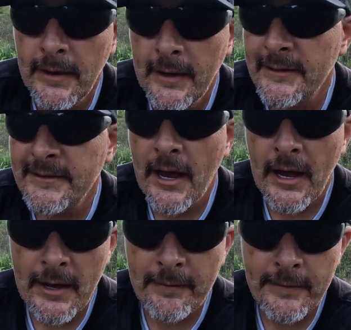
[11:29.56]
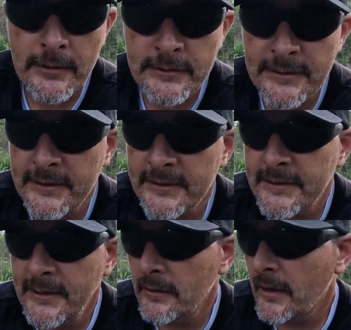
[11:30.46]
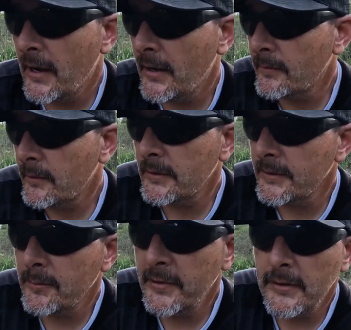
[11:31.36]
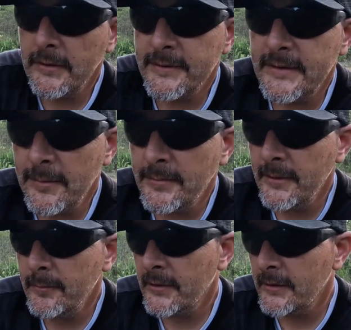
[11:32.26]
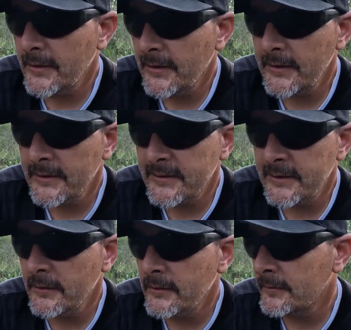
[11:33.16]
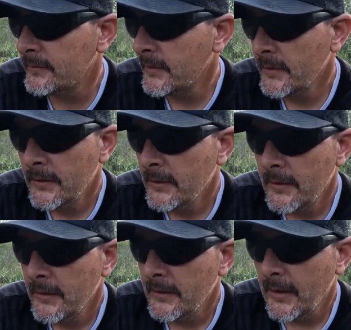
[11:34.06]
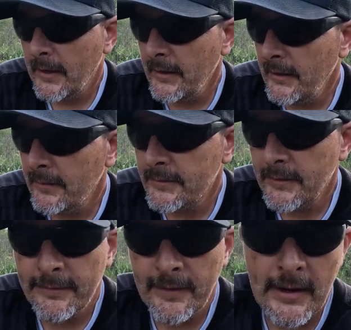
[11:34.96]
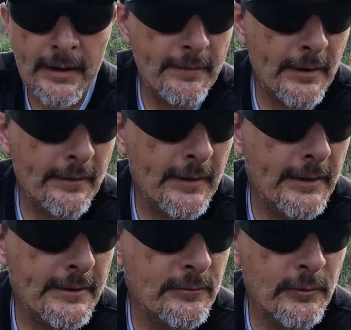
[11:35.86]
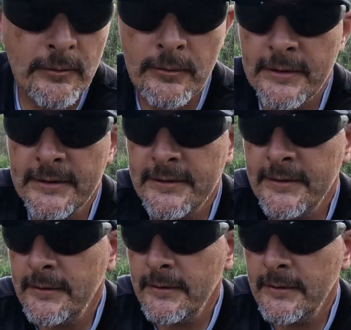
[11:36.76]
It is hot, folks. It is still hot. We're in the middle of September and it is still 95, I think is what it was.